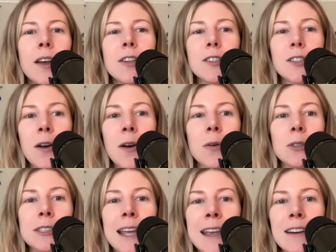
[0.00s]
So
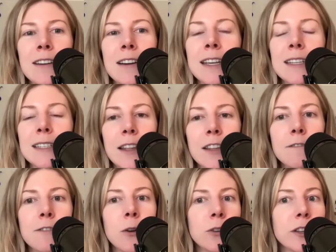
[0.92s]
later, he
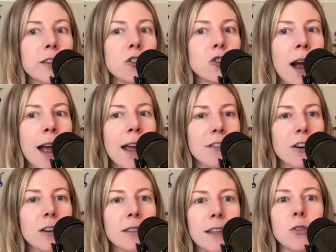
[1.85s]
telephoned the
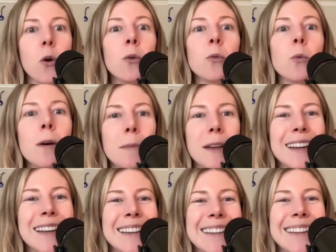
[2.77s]
driver, this old
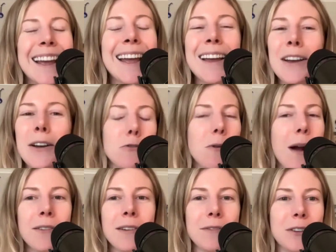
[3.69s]
woman, who I
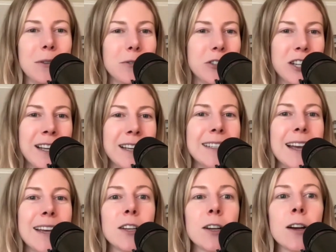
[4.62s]
don't even know who she is,
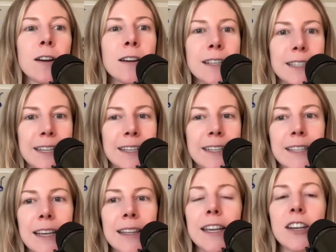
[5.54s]
as a courtesy to
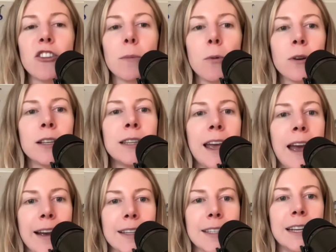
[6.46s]
say that he reported the
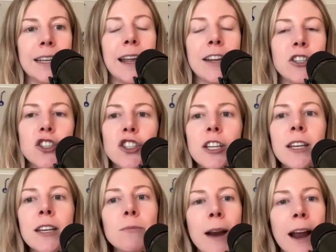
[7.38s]
accident, and
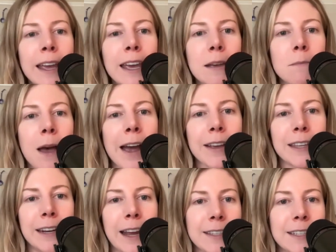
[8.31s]
she rang him back the
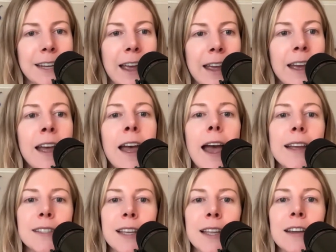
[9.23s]
next day
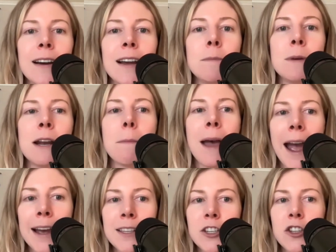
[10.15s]
and said there had been a
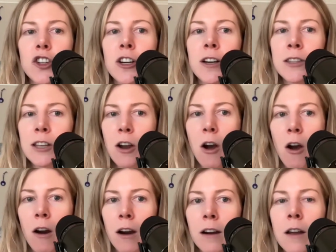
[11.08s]
passenger in the
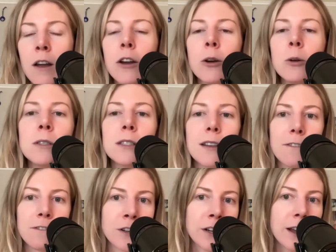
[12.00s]
car who
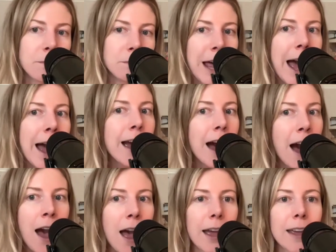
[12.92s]
suffered a black
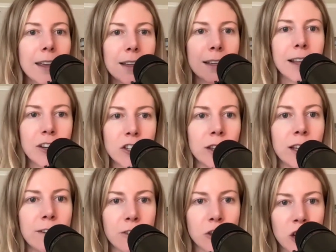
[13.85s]
eye,
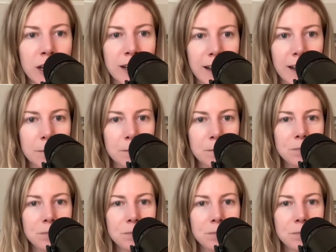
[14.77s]
allegedly Virginia.